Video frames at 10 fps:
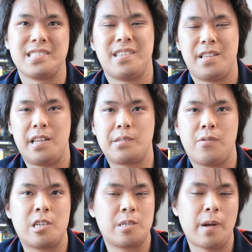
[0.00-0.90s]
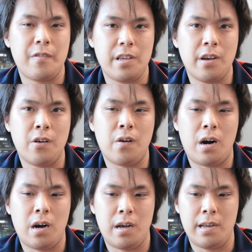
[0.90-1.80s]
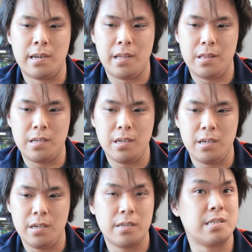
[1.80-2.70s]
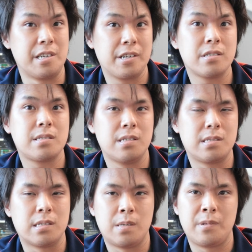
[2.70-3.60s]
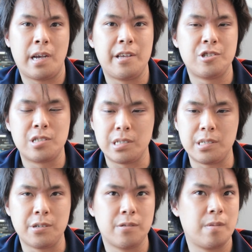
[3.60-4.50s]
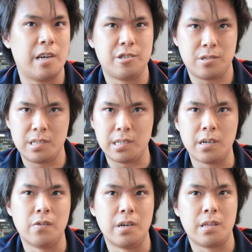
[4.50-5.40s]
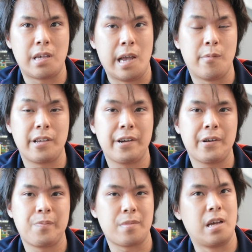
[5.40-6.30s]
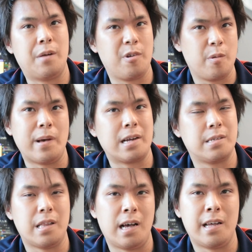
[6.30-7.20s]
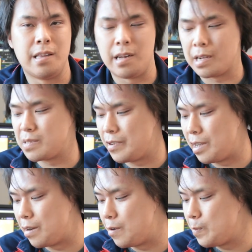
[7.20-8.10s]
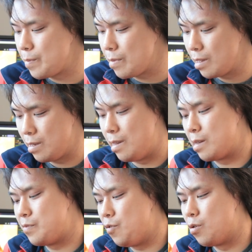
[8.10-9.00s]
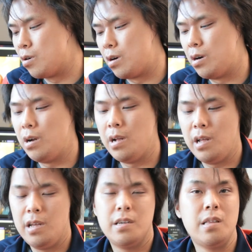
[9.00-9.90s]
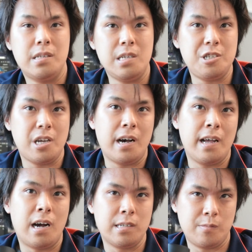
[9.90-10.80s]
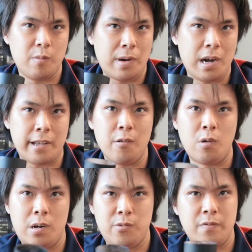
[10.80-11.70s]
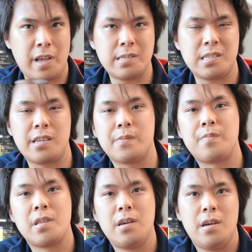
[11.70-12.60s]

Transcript: Hey guys, thanks for watching my video on the sneakers. It's not something I usually do. I usually deal with camera gear, and I'm gonna be back to that in the next video. And that's for the DJI Osmo Pocket waterproof casing.